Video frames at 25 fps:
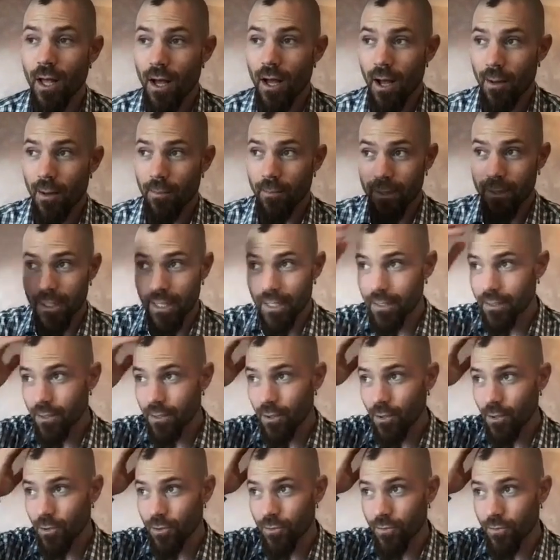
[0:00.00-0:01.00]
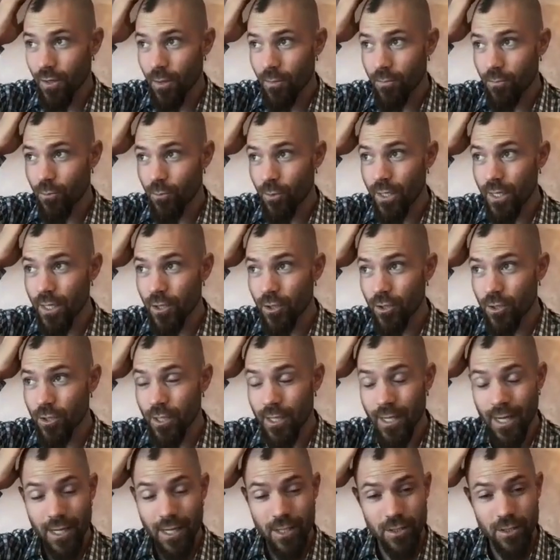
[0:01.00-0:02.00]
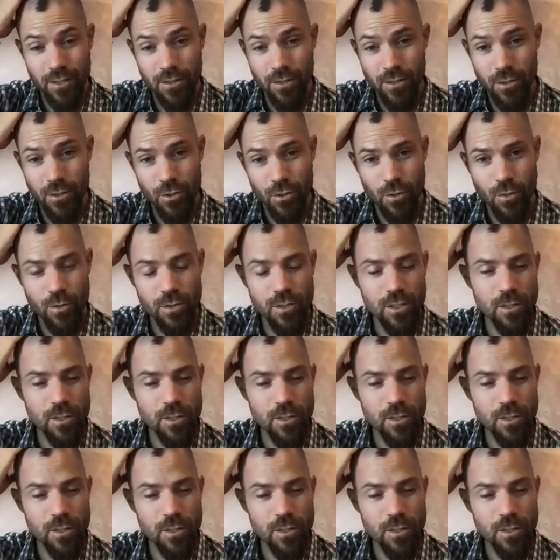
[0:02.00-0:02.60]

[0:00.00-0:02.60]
um, and then you know develop really good connections because you can